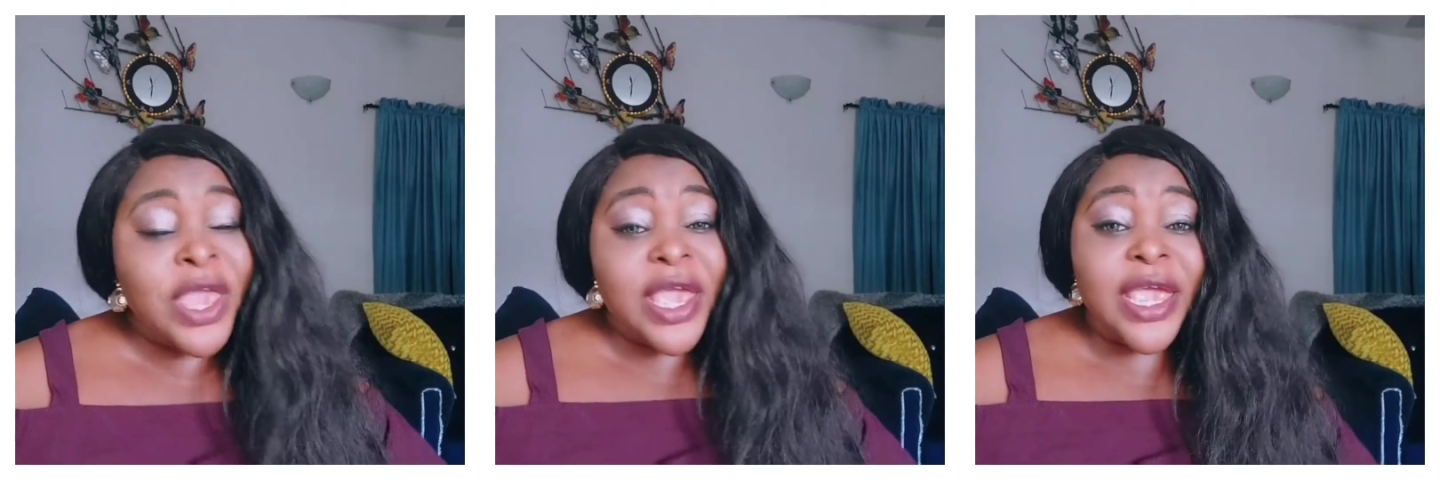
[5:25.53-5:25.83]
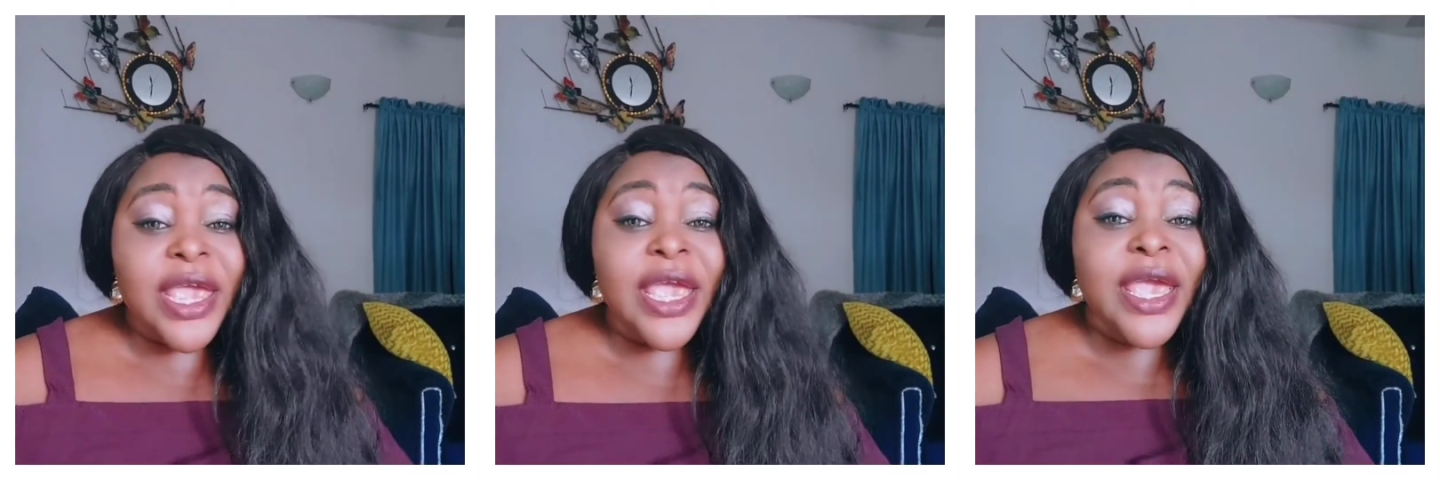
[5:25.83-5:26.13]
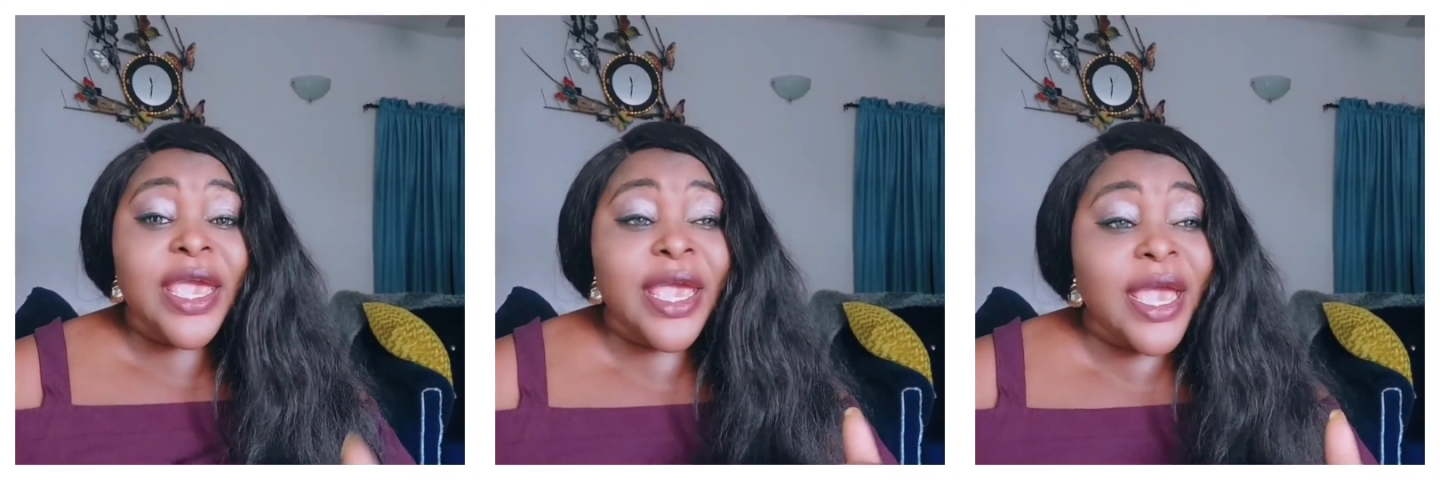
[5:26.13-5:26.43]

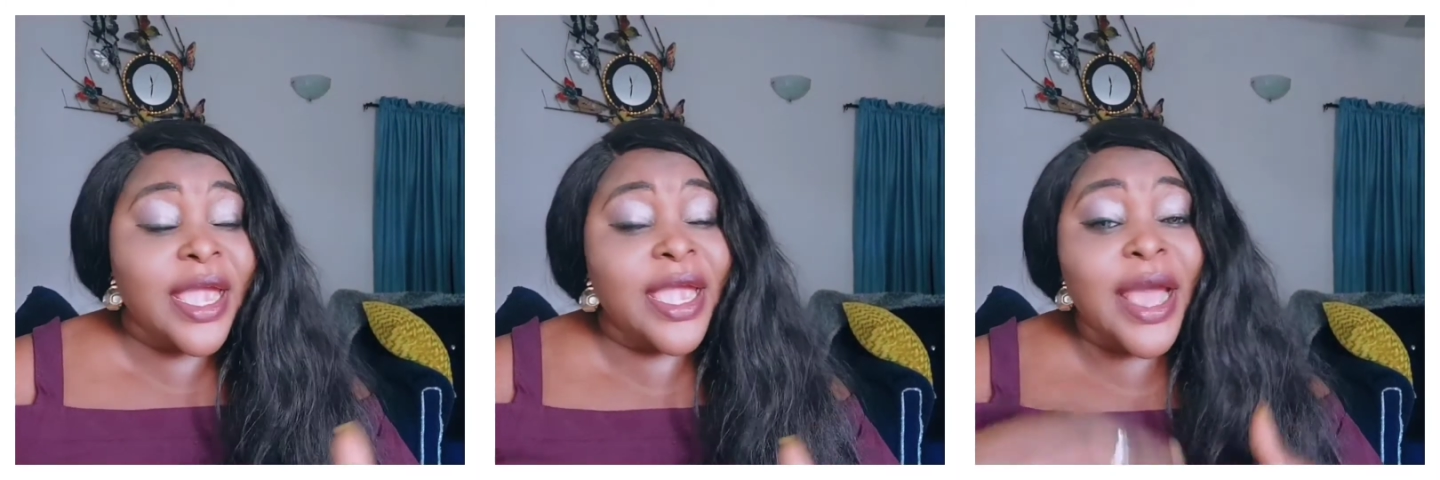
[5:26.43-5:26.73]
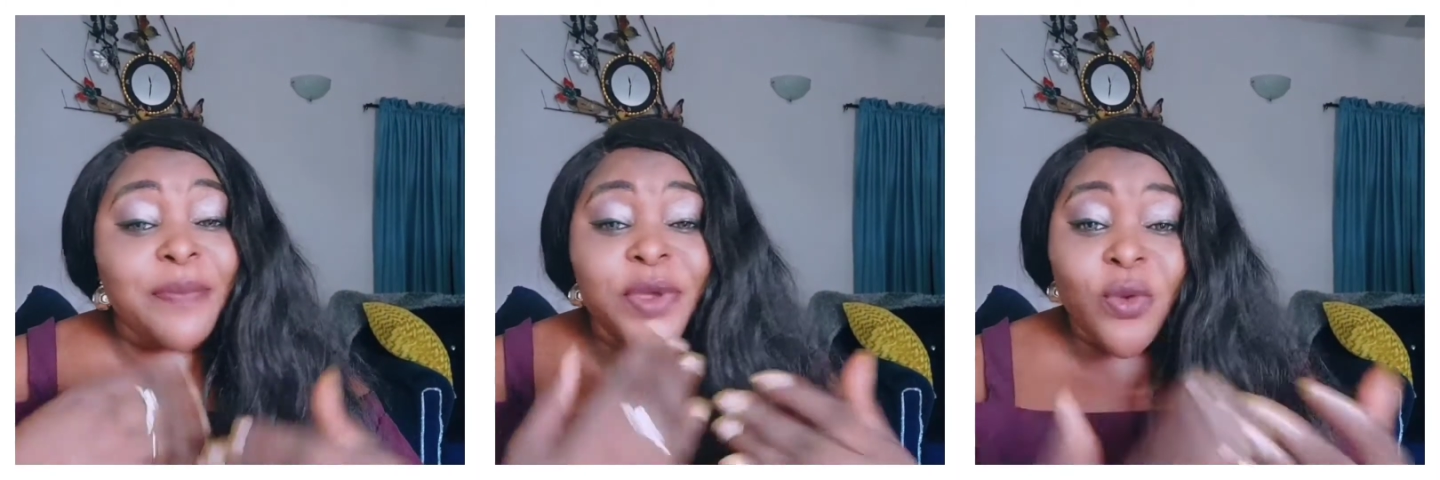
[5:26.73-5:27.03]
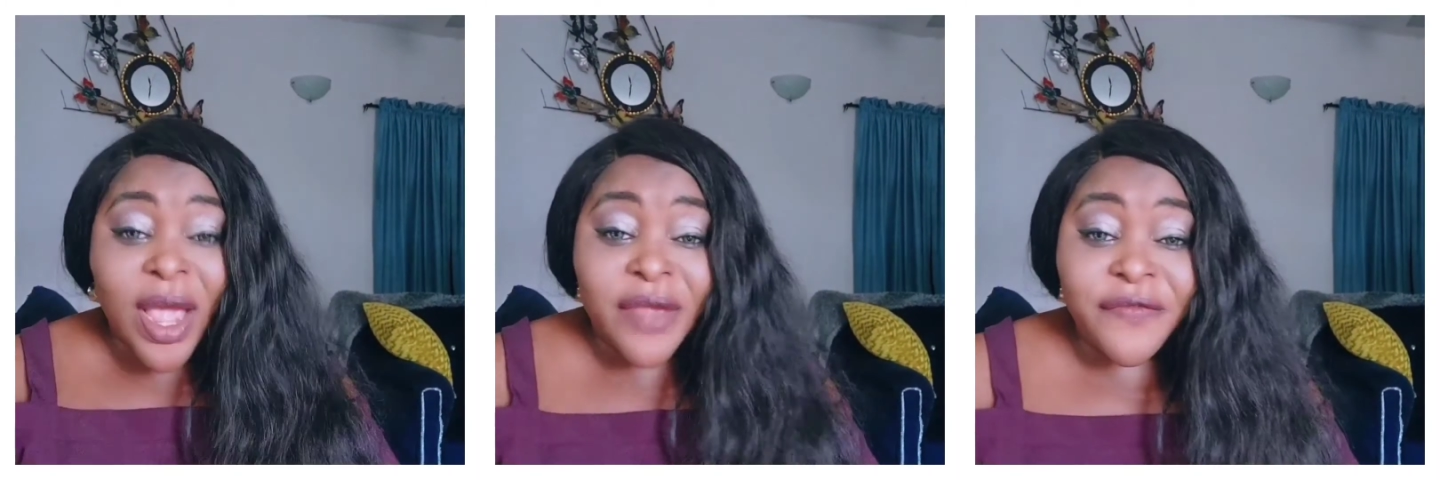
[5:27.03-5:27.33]
A happy
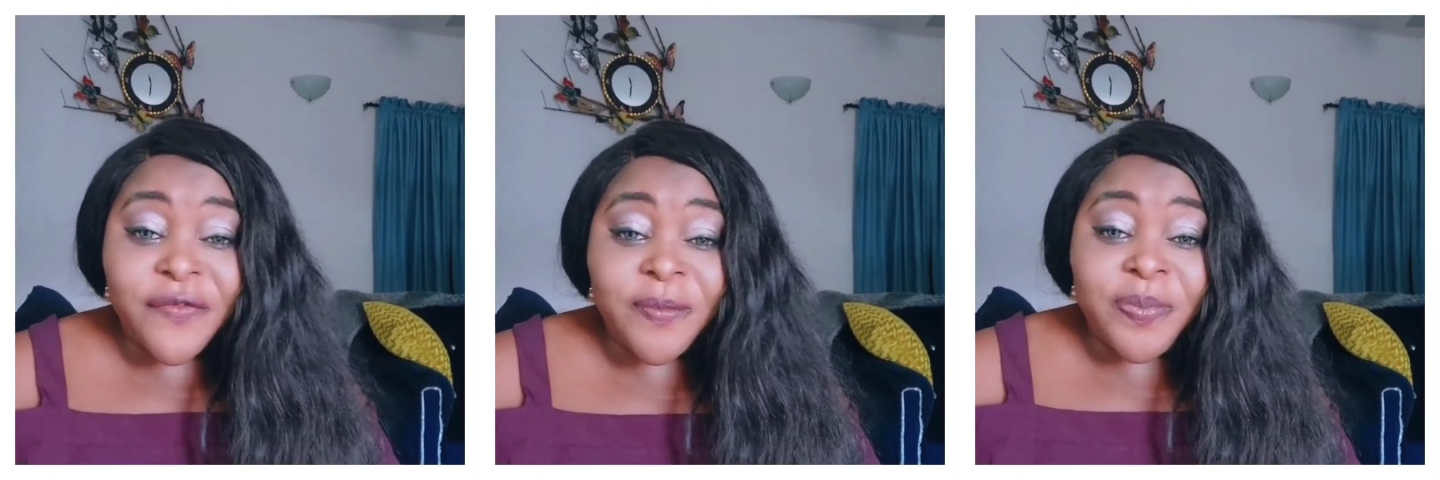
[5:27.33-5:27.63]
wife